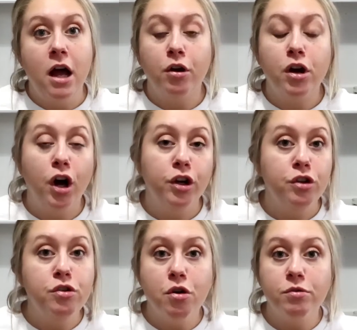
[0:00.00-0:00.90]
alcohol,
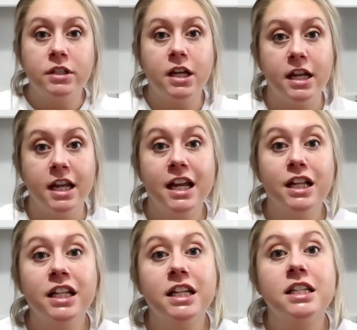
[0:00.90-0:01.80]
you know, is going to
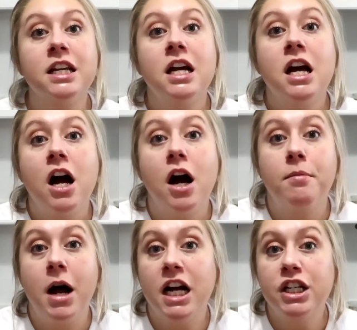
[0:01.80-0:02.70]
kill it,
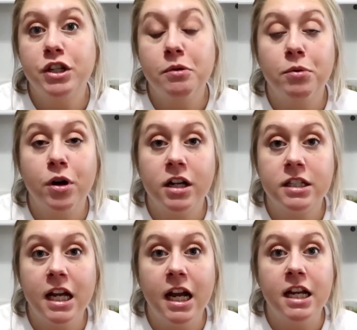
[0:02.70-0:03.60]
hydrogen
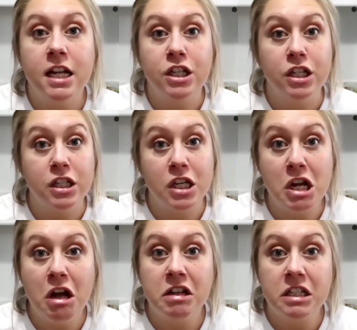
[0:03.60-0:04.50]
peroxide does
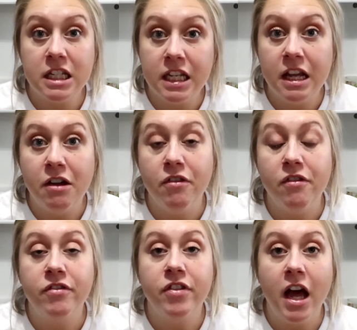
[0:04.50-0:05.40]
not give
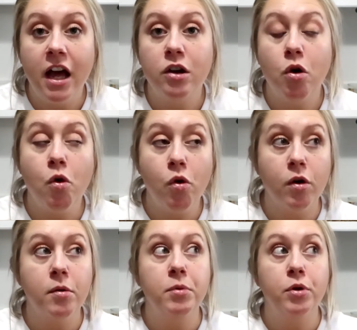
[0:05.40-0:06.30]
that
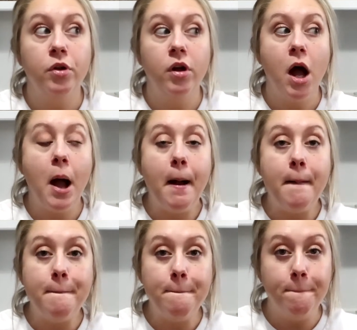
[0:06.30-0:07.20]
horrible
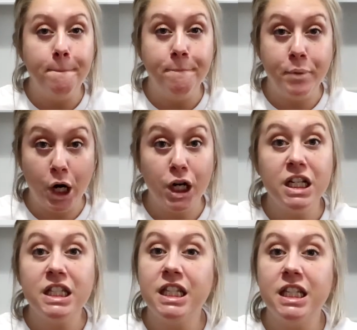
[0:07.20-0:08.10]

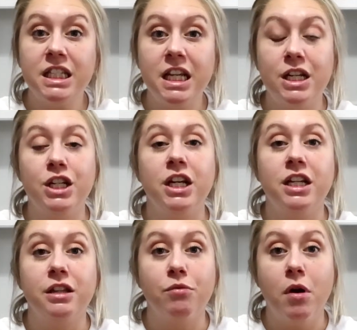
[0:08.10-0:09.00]
burning
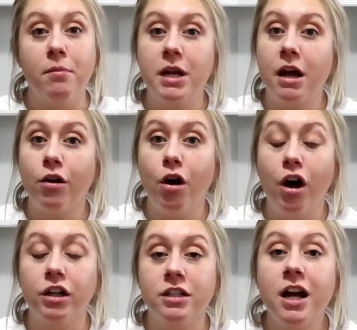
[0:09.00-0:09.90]
sensation that rubbing
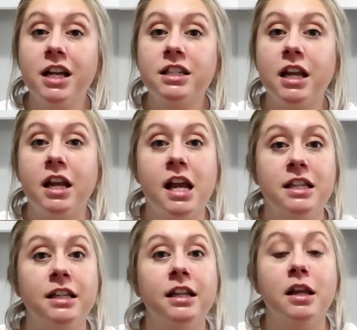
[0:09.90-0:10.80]
alcohol does. It
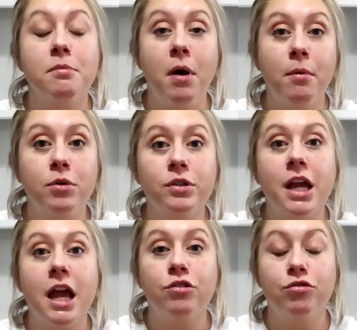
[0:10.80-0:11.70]
instantly bubbles
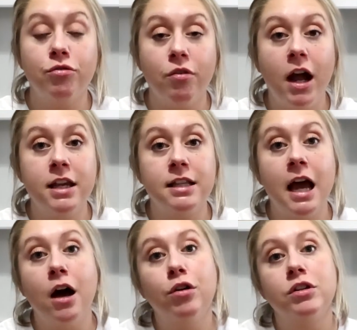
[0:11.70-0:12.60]
and dries
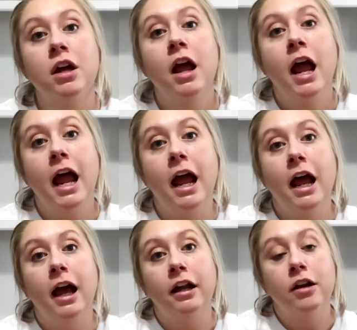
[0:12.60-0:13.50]
out
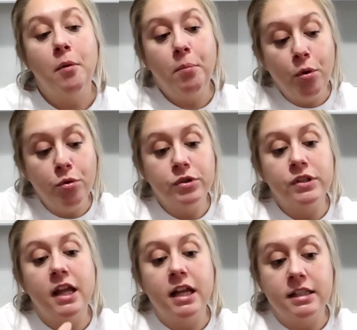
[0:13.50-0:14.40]
and pulls
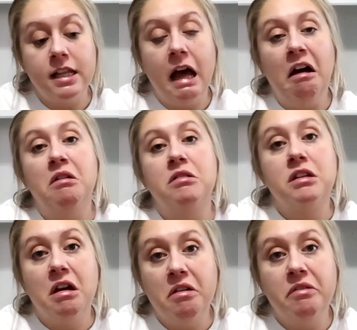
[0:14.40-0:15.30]
things out
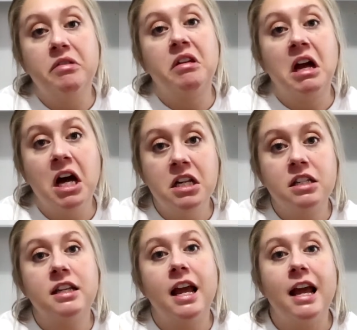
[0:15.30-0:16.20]
of the
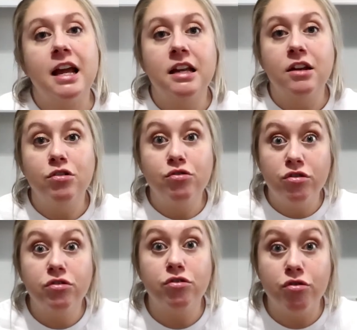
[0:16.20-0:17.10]
cut and
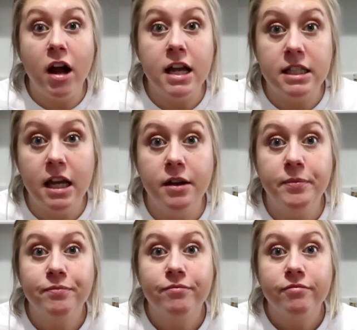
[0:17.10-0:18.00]
dries it.
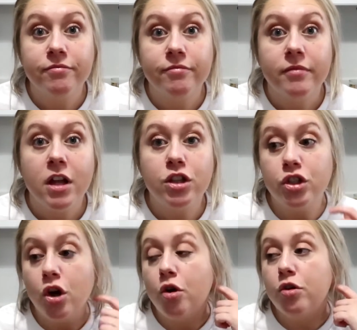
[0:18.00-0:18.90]

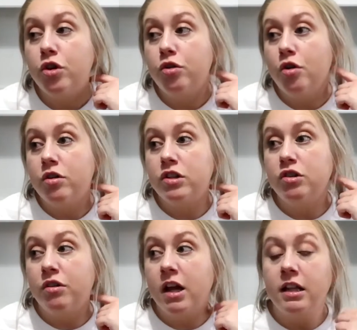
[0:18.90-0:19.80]
So you notice
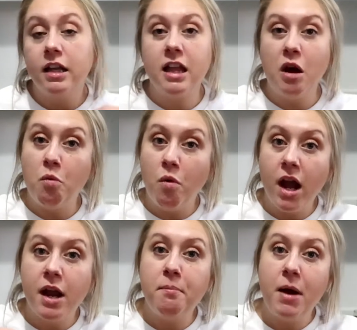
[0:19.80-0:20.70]
you'll get like that
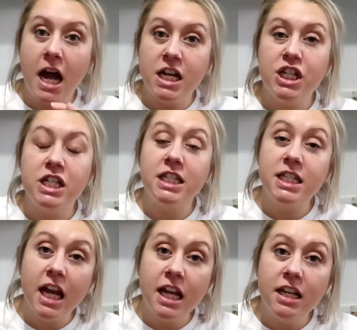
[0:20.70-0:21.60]
white patchy
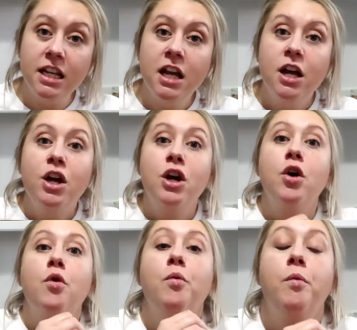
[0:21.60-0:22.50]
skin.
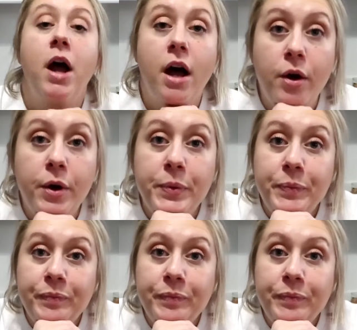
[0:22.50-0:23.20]
Well,